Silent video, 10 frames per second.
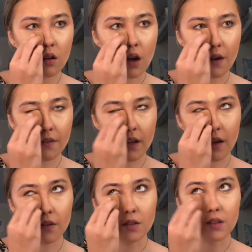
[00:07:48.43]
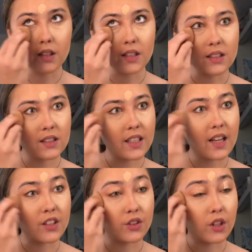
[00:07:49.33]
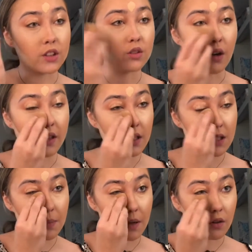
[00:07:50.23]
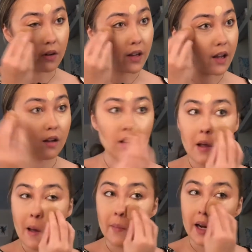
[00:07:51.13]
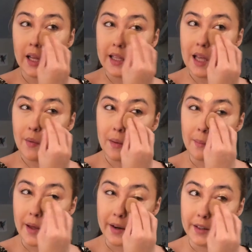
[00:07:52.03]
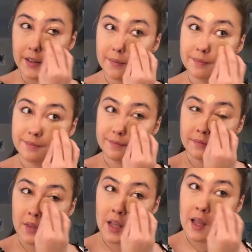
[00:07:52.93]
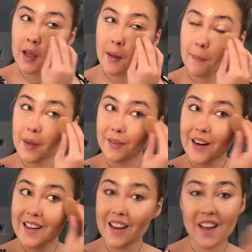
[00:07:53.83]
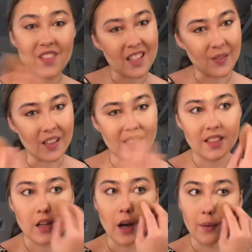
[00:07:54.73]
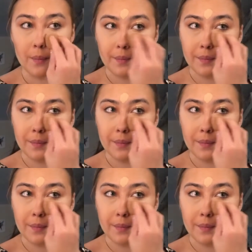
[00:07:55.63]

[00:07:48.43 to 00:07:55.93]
I forget which one it is. It's like at the drugstore. I think it's by L'Oreal. But I like that one better. But right now I have this one, so.